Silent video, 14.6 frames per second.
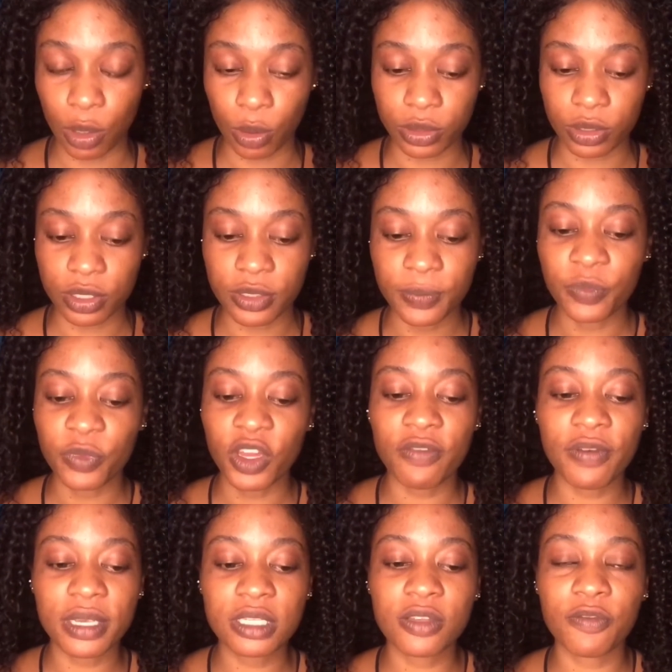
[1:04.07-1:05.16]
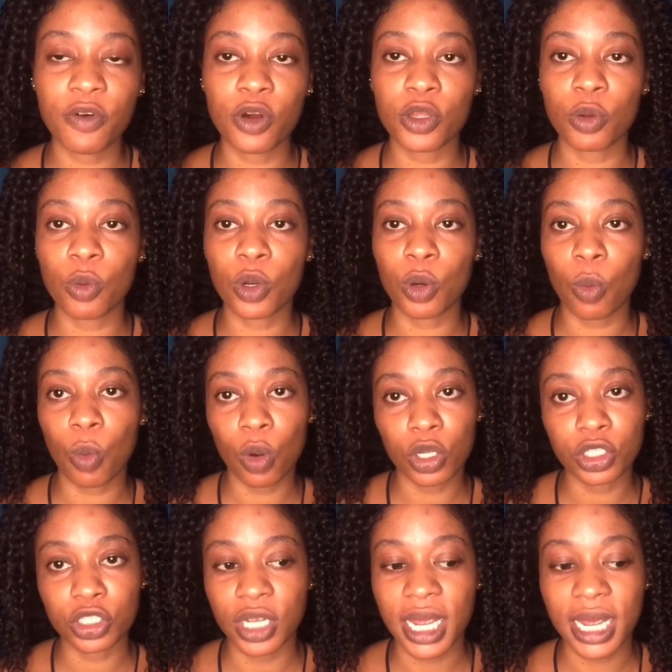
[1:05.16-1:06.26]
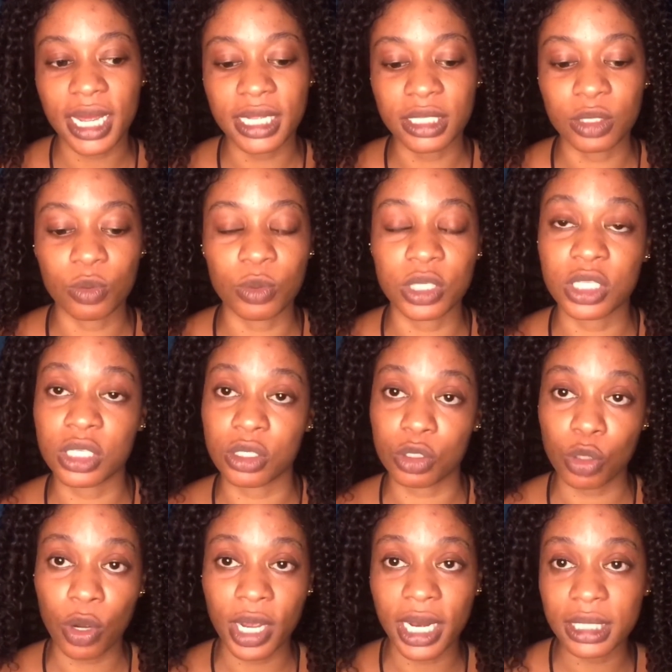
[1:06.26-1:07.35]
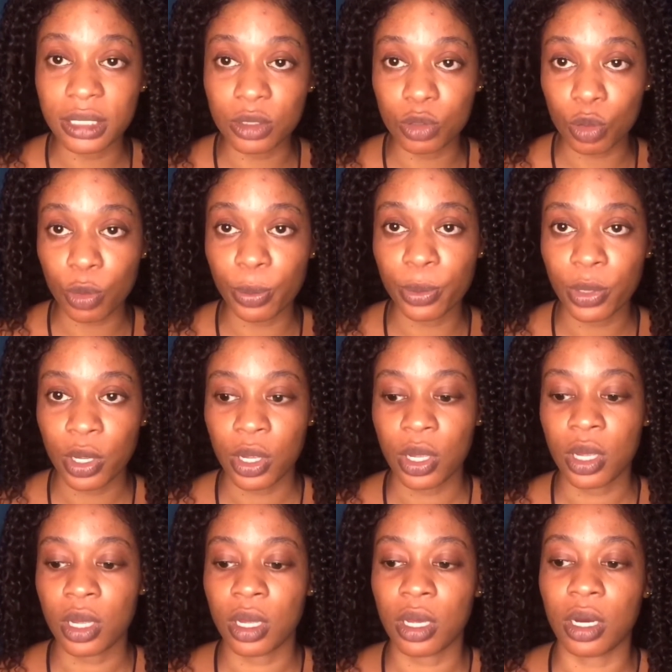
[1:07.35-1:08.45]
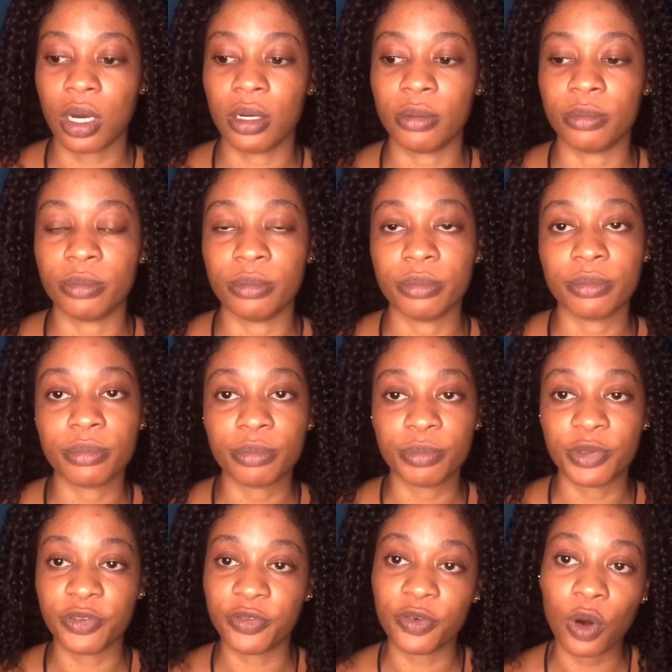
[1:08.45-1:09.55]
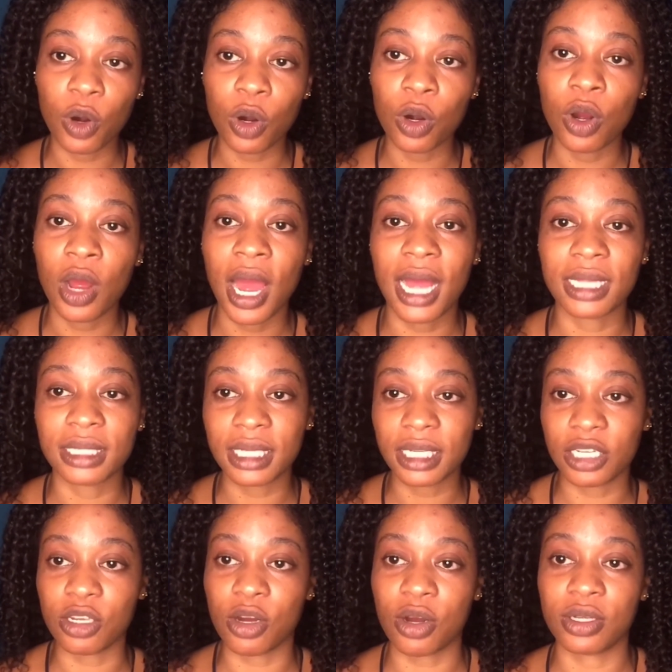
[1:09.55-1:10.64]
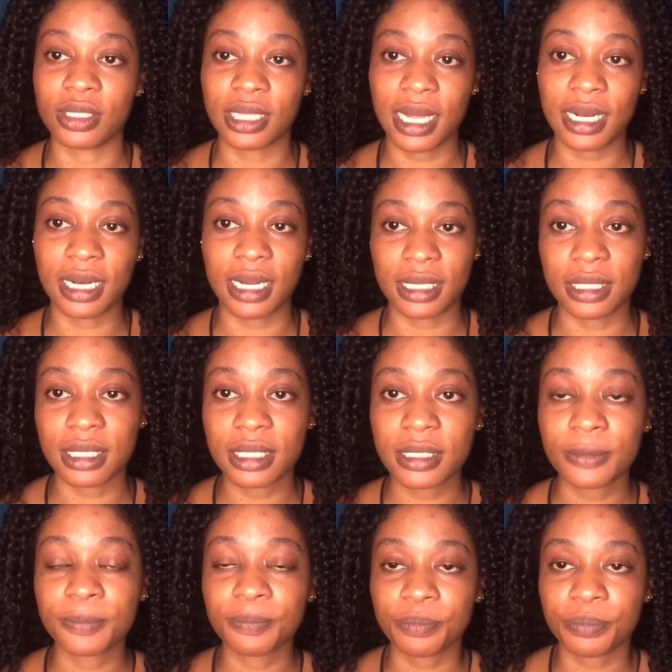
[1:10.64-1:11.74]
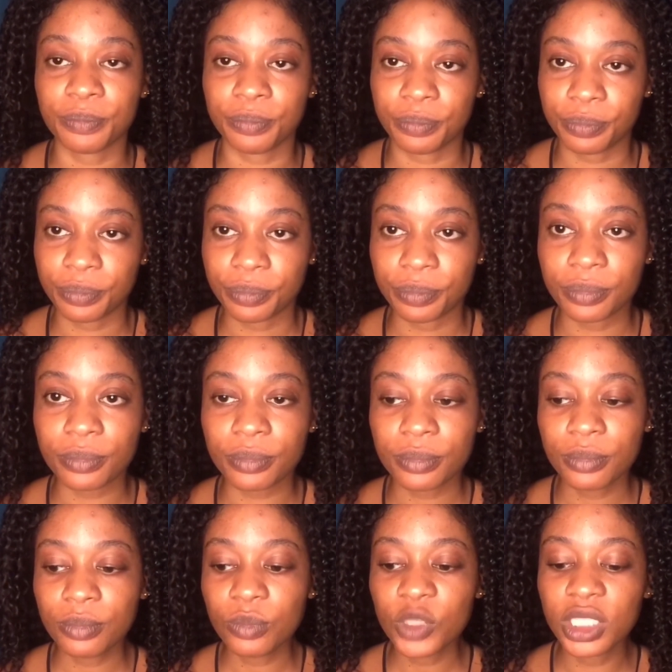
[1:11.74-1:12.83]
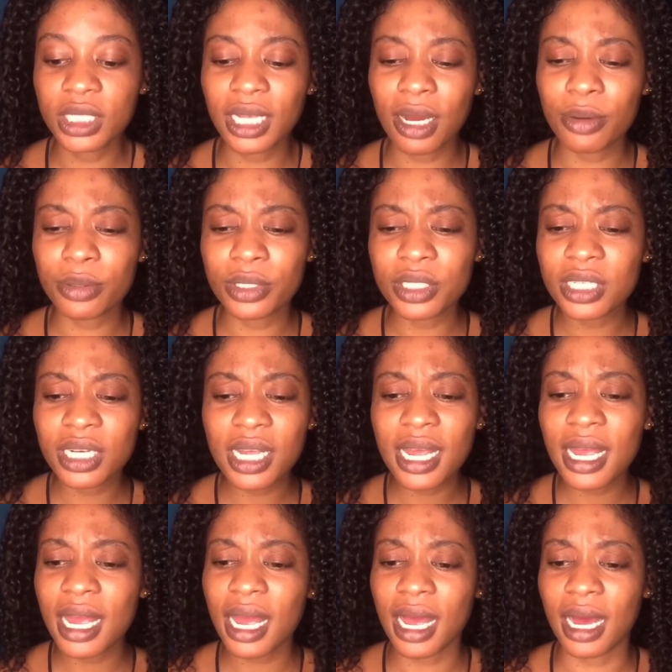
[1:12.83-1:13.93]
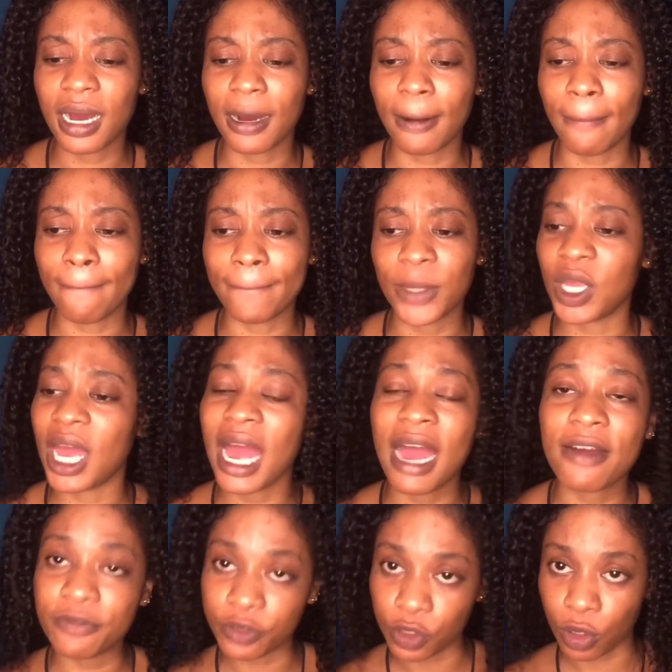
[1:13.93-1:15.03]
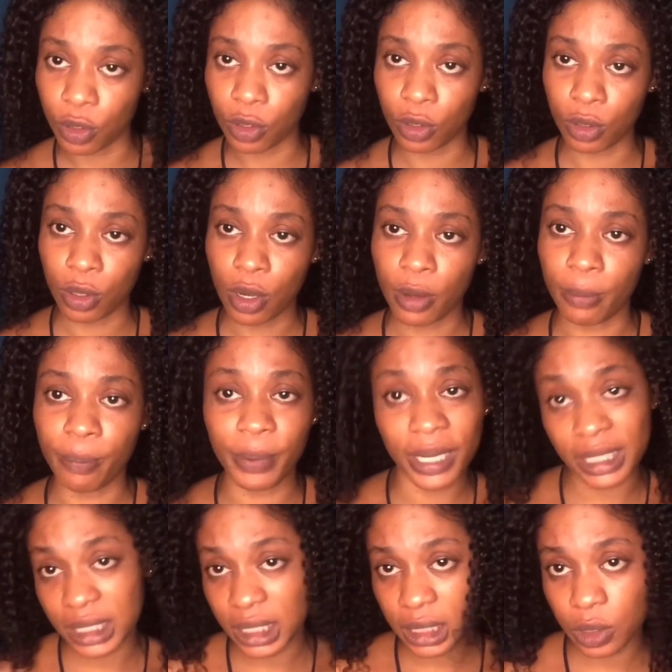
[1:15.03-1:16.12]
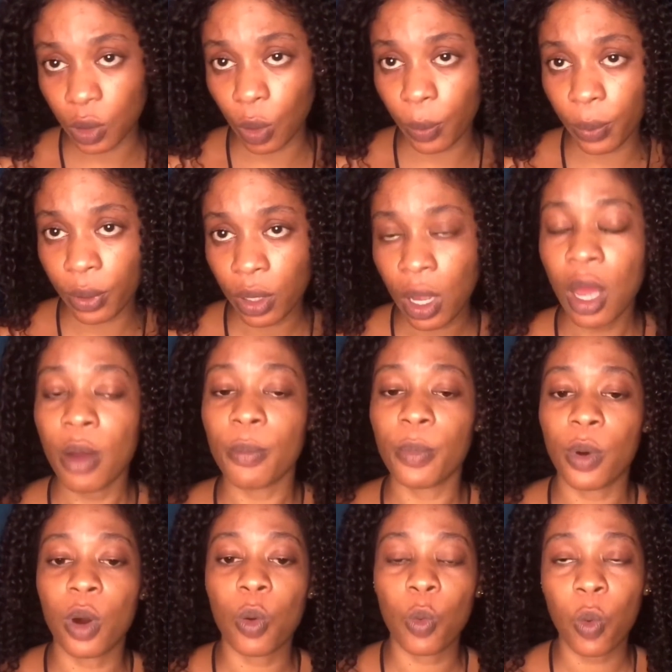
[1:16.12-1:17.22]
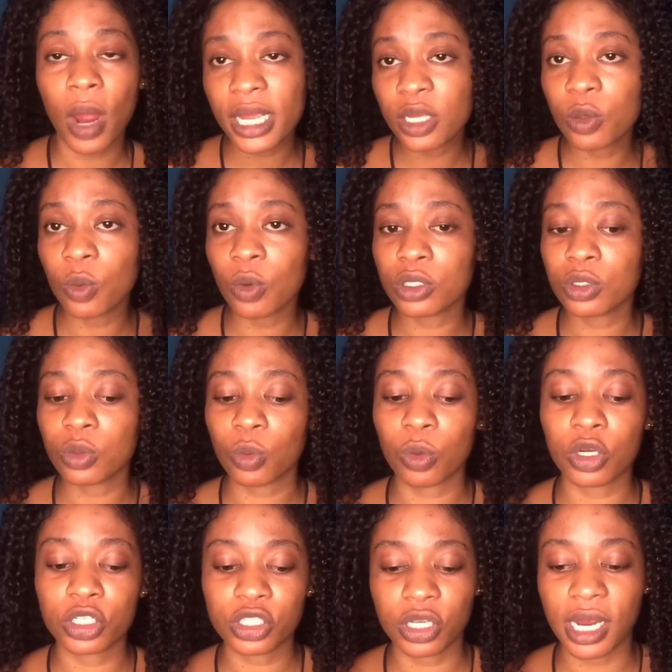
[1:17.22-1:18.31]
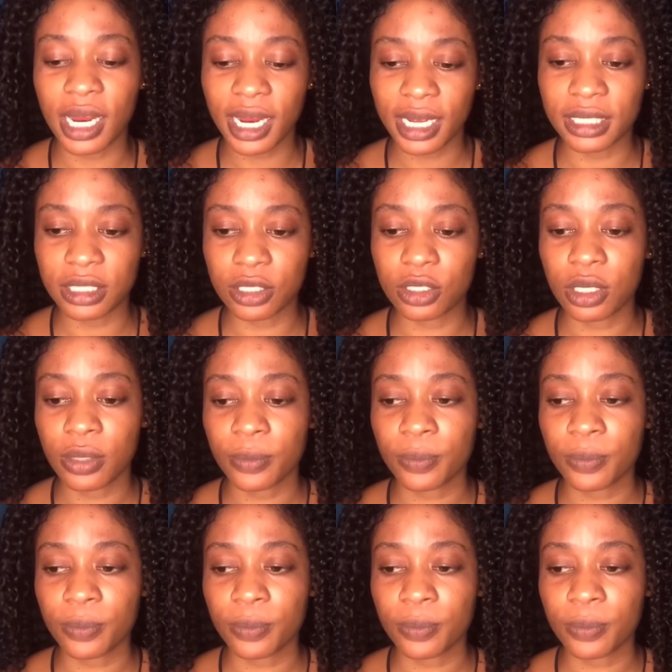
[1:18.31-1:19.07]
don'ts. First of all, you want to wash your hands with toilet soap before handling your contact lenses. Now, usually you have your bathing soap, but when you want to wash your hands